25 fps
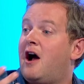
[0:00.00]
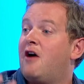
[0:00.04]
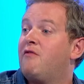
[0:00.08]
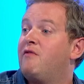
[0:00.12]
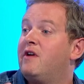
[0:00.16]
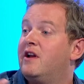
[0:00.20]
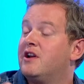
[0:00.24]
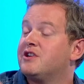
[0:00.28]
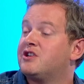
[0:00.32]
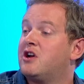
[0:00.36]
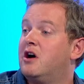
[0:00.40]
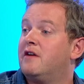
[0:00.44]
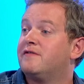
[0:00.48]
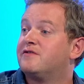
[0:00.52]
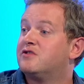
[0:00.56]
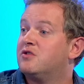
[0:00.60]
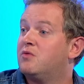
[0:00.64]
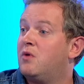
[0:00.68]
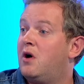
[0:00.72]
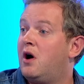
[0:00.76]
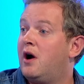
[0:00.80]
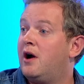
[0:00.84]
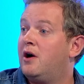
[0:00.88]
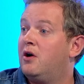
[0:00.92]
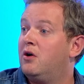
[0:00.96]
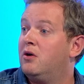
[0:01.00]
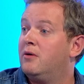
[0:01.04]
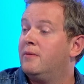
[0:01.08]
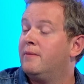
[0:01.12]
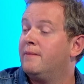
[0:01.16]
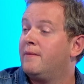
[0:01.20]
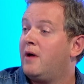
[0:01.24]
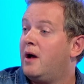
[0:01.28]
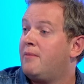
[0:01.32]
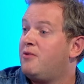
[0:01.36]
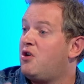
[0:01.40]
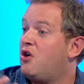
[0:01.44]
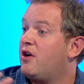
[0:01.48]
I realised after a while,
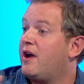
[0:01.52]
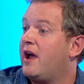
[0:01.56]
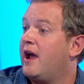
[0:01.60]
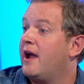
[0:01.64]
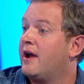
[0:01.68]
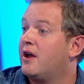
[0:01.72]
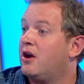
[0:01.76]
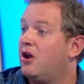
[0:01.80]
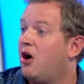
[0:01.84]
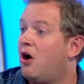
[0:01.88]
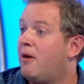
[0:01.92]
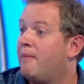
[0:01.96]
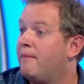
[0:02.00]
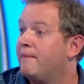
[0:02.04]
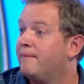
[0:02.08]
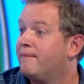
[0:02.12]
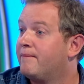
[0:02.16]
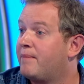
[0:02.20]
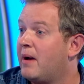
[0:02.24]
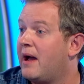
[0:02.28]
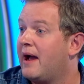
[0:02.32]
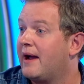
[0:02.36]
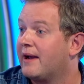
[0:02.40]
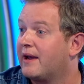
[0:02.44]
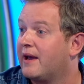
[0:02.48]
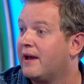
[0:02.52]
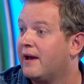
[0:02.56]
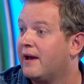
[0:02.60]
I'm not getting a lot back